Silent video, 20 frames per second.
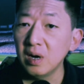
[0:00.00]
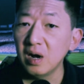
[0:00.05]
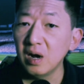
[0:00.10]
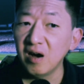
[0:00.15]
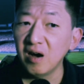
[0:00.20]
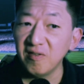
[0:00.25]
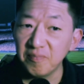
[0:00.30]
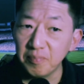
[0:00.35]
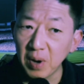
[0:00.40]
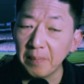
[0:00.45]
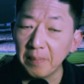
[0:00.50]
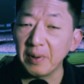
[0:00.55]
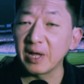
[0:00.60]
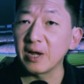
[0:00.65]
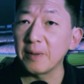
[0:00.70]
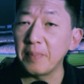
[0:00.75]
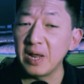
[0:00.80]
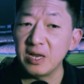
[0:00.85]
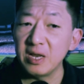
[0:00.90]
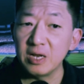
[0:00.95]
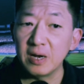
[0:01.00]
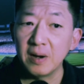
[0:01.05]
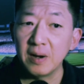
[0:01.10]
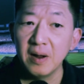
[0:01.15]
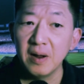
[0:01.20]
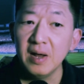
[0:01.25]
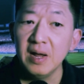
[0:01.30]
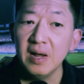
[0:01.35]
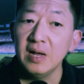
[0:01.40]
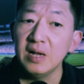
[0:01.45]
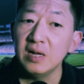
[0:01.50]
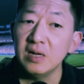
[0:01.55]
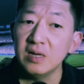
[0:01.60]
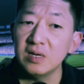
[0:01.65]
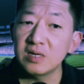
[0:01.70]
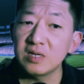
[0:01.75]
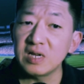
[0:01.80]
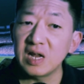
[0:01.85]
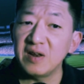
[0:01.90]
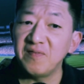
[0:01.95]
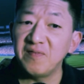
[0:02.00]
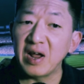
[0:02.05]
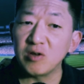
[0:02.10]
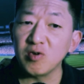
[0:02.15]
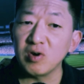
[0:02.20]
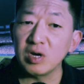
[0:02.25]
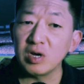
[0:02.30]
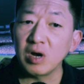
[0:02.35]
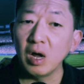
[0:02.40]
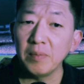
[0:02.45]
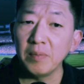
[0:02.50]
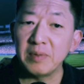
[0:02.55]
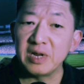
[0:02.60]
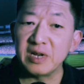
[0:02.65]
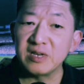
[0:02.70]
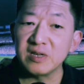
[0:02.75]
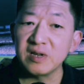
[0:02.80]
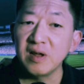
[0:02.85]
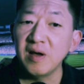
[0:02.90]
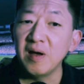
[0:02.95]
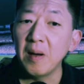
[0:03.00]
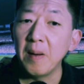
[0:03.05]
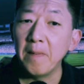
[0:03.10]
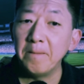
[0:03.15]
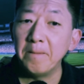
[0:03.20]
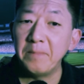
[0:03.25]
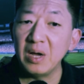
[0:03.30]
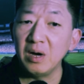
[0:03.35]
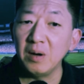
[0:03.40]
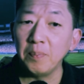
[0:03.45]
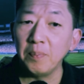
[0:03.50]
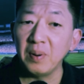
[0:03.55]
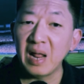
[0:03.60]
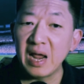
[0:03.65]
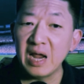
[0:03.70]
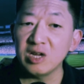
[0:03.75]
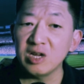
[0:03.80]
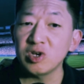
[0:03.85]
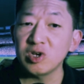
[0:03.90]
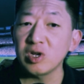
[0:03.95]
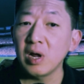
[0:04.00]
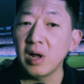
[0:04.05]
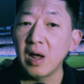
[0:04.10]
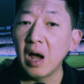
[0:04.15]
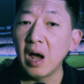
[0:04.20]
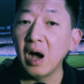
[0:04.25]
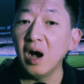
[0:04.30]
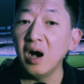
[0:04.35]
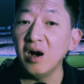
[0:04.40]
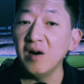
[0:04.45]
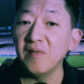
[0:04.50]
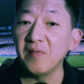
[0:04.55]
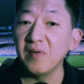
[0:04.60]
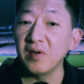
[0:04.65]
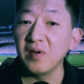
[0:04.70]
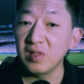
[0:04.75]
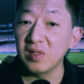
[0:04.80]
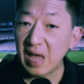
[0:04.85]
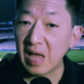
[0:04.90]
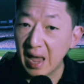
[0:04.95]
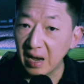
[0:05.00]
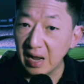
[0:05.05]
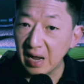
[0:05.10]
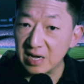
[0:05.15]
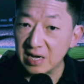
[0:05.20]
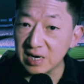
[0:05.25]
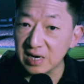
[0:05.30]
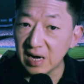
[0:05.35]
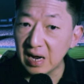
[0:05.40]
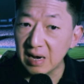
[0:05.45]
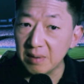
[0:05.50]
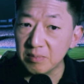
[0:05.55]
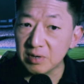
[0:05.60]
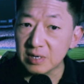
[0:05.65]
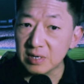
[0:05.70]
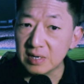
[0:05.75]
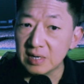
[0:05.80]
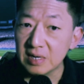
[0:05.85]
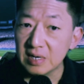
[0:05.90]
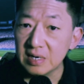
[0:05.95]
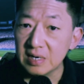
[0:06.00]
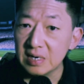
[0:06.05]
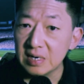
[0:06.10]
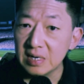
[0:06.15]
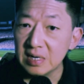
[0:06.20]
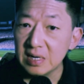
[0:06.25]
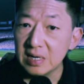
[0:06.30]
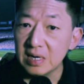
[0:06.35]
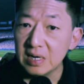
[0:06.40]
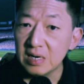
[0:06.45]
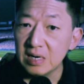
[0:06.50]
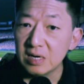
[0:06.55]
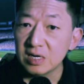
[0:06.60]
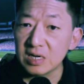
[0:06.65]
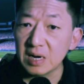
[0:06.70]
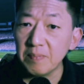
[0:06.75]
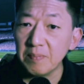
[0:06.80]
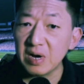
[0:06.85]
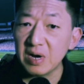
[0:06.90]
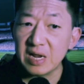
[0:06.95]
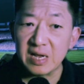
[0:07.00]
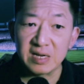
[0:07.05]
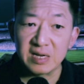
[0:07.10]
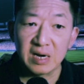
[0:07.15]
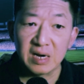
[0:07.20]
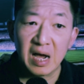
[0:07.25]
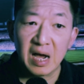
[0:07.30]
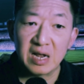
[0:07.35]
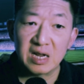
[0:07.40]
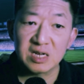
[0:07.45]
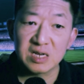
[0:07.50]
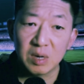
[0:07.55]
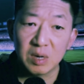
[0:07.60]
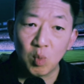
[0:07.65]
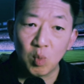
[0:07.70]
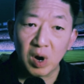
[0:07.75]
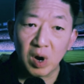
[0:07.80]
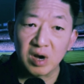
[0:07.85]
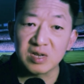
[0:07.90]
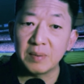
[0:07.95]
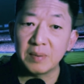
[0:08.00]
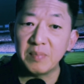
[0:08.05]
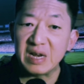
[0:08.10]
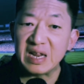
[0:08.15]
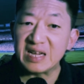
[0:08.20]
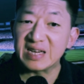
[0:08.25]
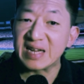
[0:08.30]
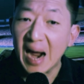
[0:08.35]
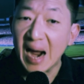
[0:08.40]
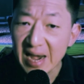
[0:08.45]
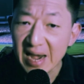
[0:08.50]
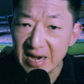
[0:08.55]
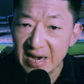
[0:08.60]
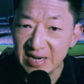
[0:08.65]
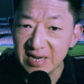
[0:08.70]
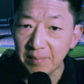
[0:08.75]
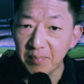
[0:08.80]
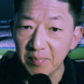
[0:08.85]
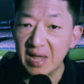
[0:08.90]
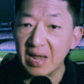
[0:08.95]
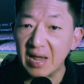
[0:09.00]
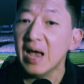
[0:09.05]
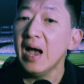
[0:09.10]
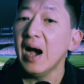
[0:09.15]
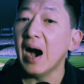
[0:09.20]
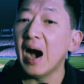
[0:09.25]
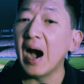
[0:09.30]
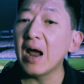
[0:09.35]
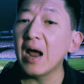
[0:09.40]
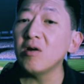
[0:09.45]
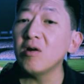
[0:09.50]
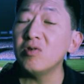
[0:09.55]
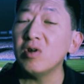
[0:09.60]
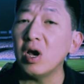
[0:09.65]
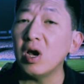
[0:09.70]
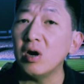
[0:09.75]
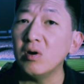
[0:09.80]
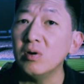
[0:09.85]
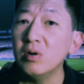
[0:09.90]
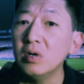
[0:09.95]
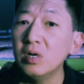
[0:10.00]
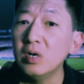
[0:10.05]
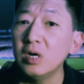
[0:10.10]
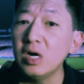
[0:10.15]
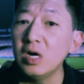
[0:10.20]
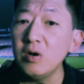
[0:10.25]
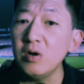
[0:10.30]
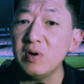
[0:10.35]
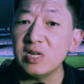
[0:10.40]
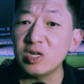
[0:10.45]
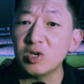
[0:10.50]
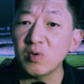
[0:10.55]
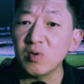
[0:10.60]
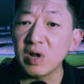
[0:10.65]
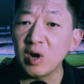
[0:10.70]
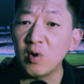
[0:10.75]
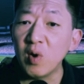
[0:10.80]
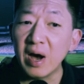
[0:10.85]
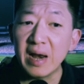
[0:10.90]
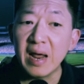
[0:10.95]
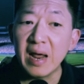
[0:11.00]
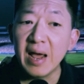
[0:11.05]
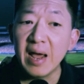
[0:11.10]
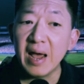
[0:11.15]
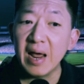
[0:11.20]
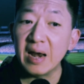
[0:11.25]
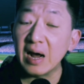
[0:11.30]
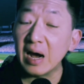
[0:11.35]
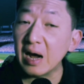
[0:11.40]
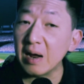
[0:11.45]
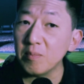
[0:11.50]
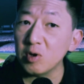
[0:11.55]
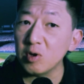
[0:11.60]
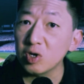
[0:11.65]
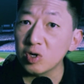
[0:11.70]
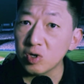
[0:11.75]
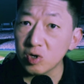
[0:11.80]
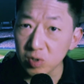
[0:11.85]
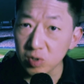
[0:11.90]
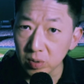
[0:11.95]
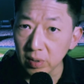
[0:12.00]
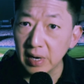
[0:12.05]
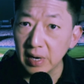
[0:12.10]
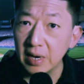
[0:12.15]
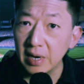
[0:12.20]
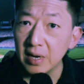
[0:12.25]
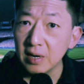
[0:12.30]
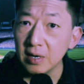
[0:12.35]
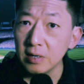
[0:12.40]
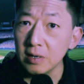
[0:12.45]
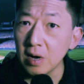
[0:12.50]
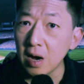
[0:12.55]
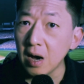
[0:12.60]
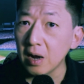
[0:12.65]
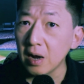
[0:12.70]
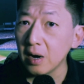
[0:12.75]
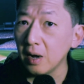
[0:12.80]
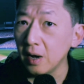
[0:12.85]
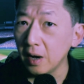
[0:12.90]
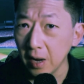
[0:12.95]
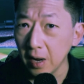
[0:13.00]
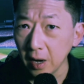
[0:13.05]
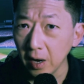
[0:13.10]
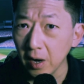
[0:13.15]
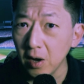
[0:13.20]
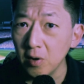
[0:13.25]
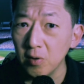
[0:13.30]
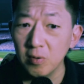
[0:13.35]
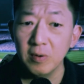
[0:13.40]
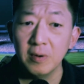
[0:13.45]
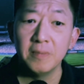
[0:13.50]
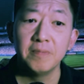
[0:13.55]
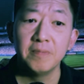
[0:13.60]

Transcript: of public opinion. Said veteran columnist Bill Plank of the LA Times, somebody is lying somewhere, somebody is hiding something. I don't know who is doing what, and I'm surely not alone.